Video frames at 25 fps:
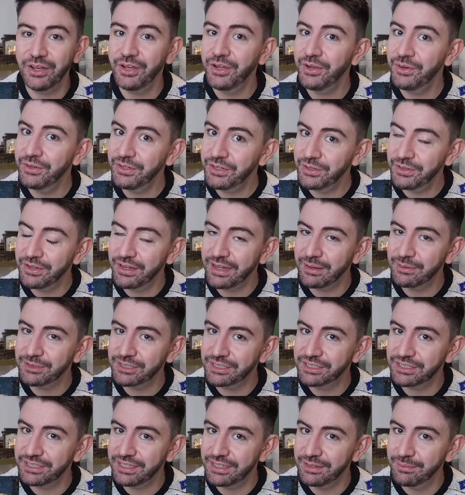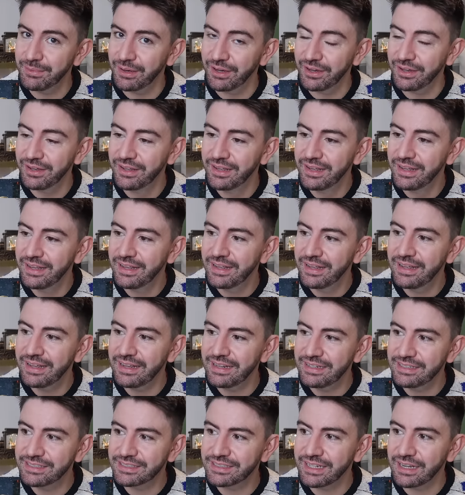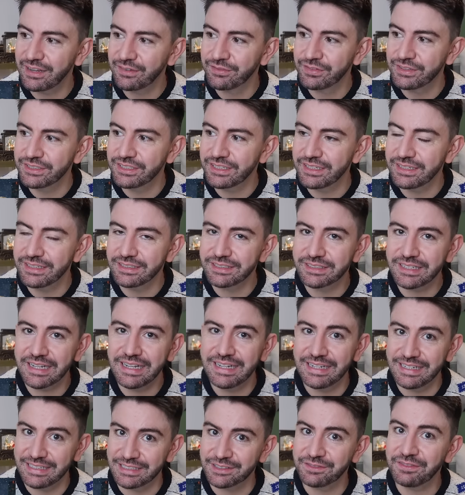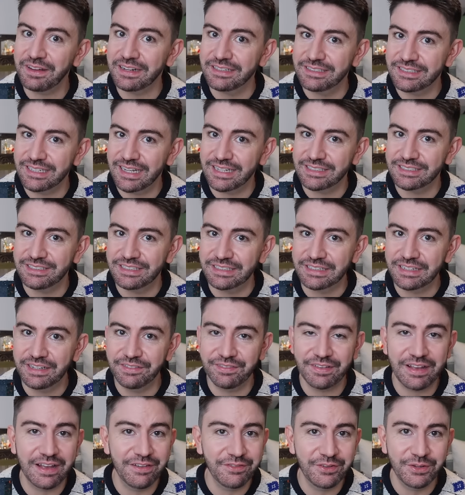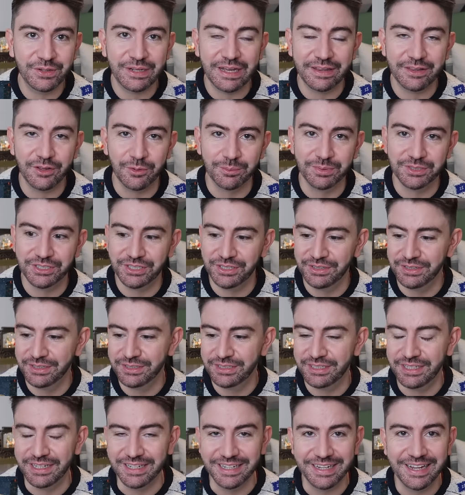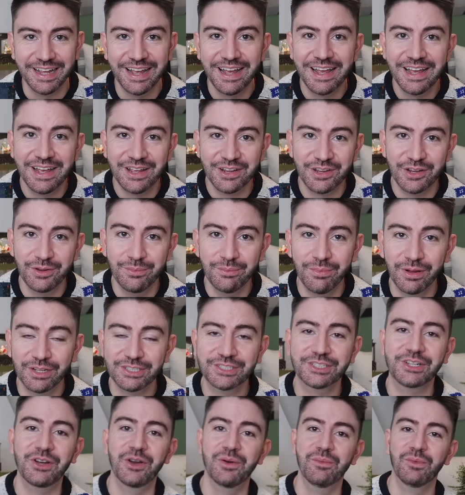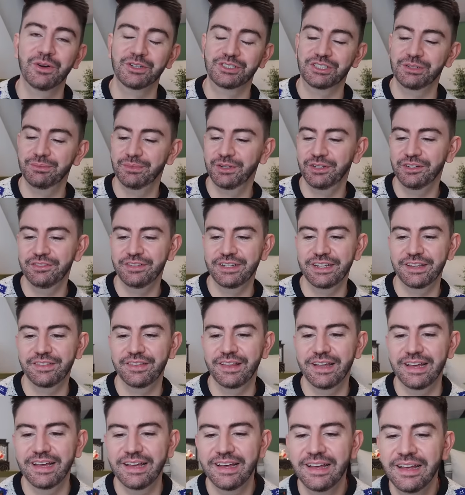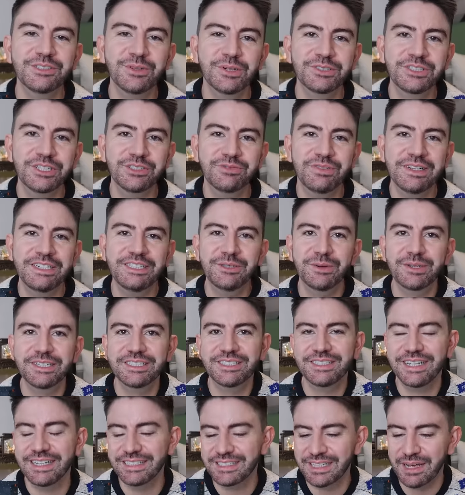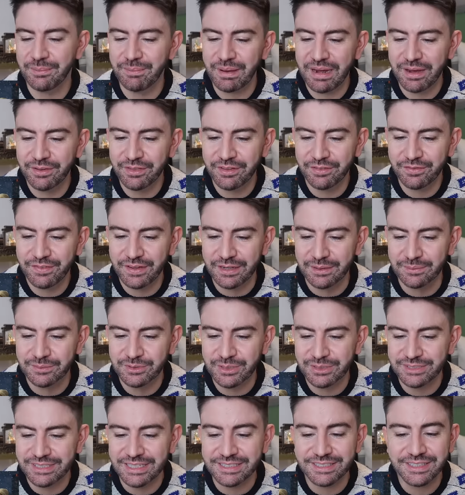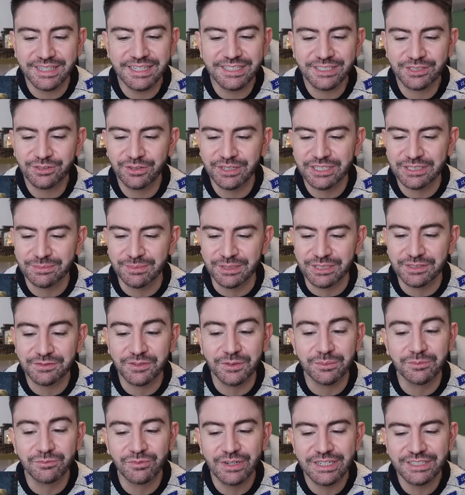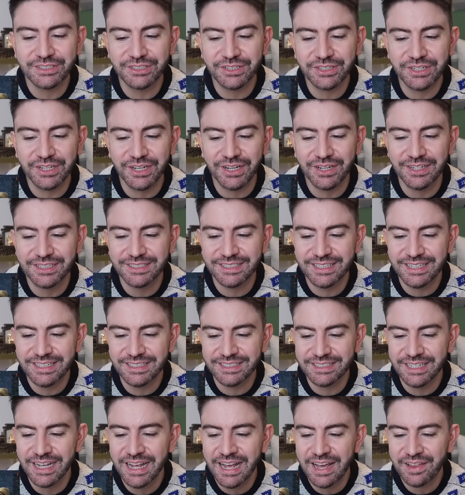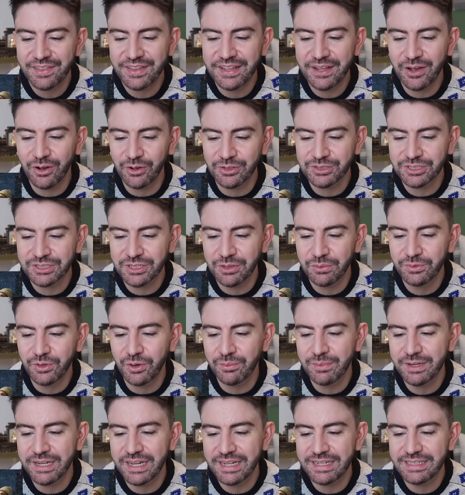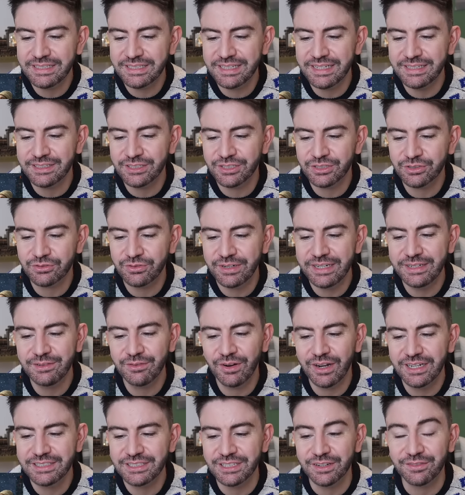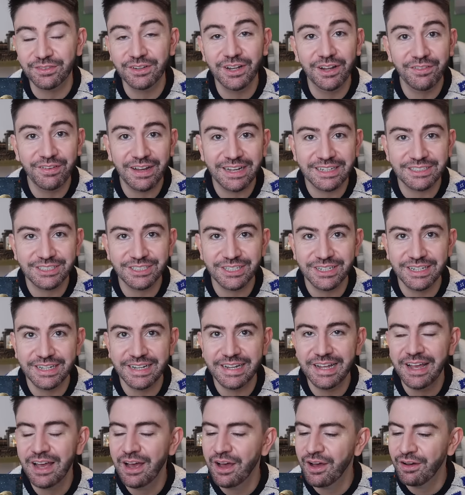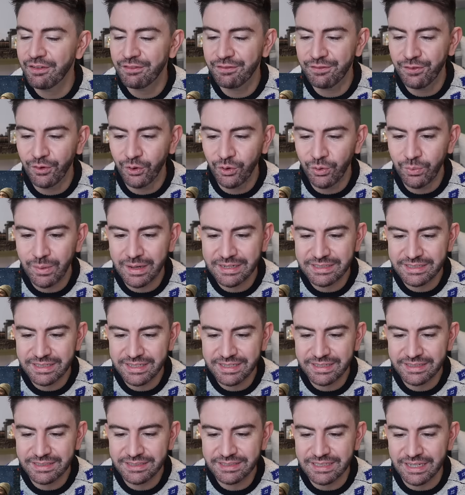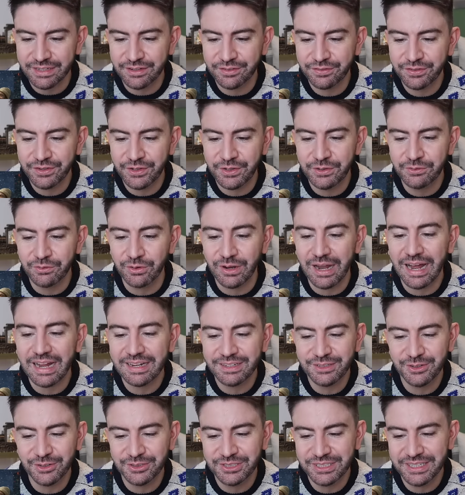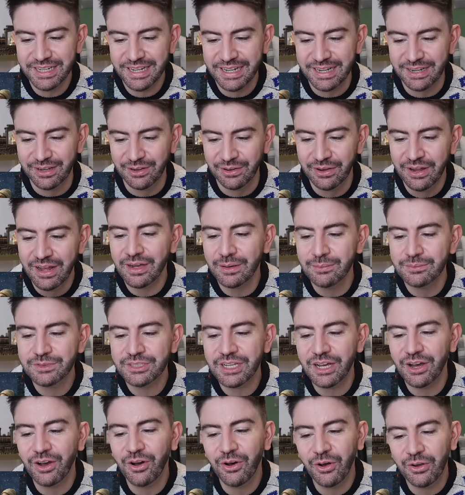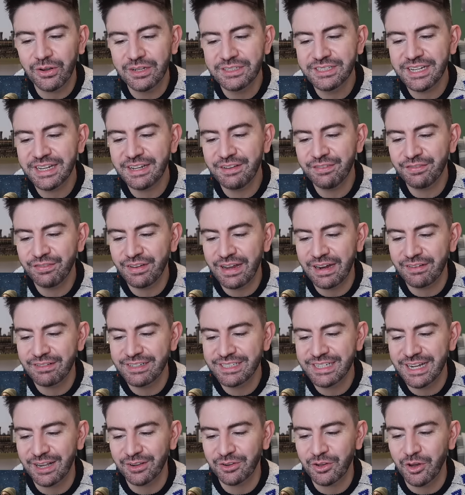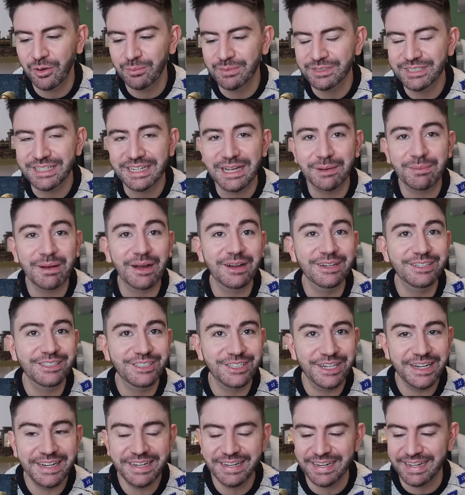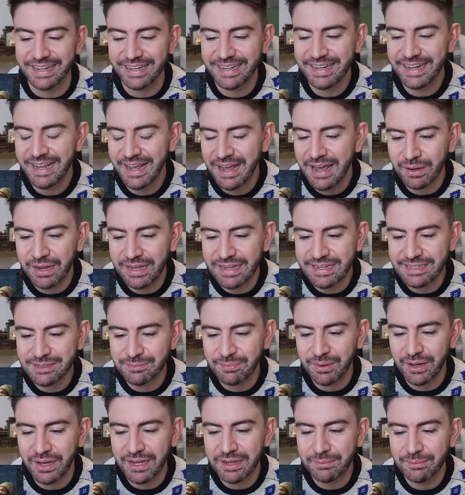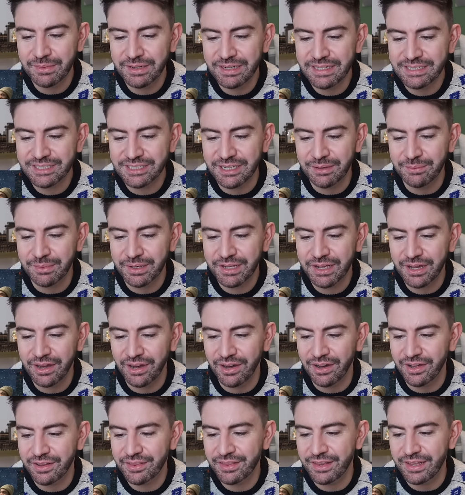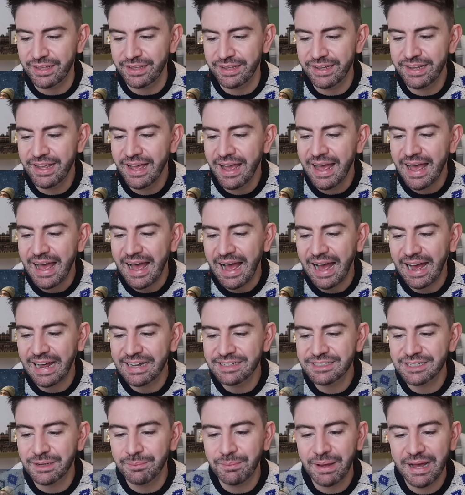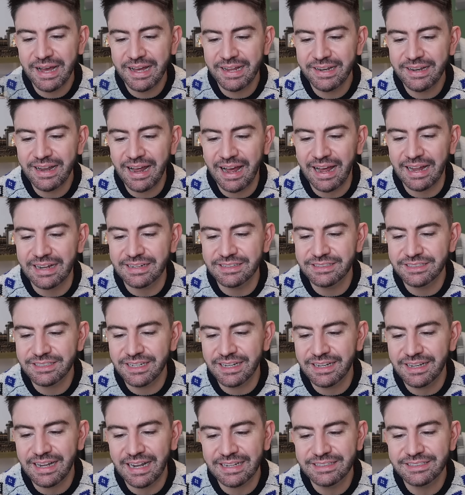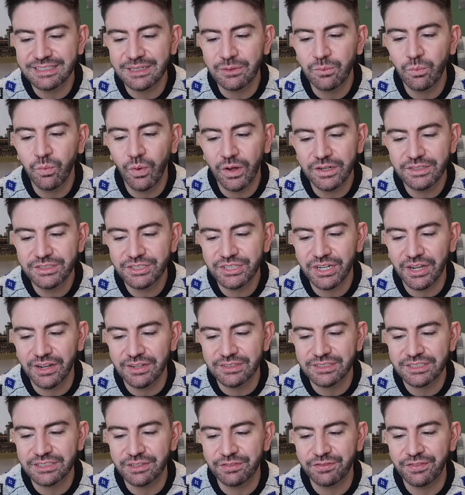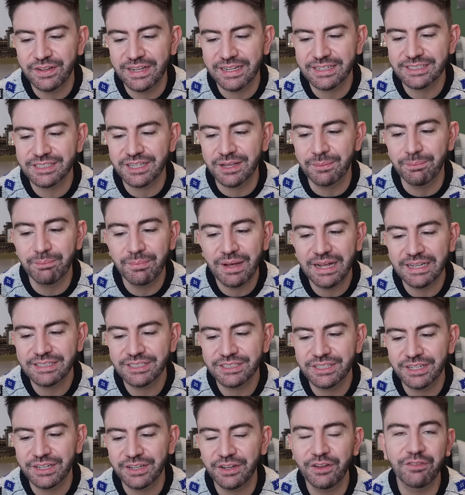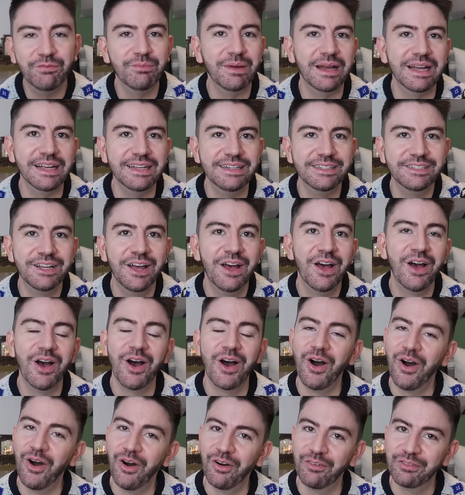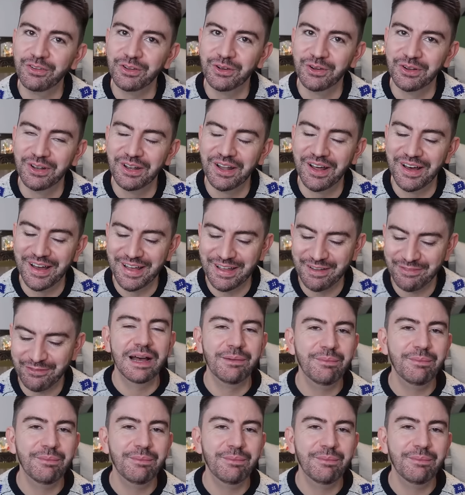Who knew that there was a cinema in Selfridges? It is fantastic. If ever you get the opportunity, you must go and watch a movie in there. So I'll just read you what it says about the film. So it says, "This Christmas from Richard Curtis, the Oscar-nominated screenwriter of Love Actually, Four Weddings and a Funeral, and Notting Hill, comes a holiday fairy tale comedy about a genie, played by Melissa McCarthy, and a man, and landing one chance to fix the mess you've made of your life."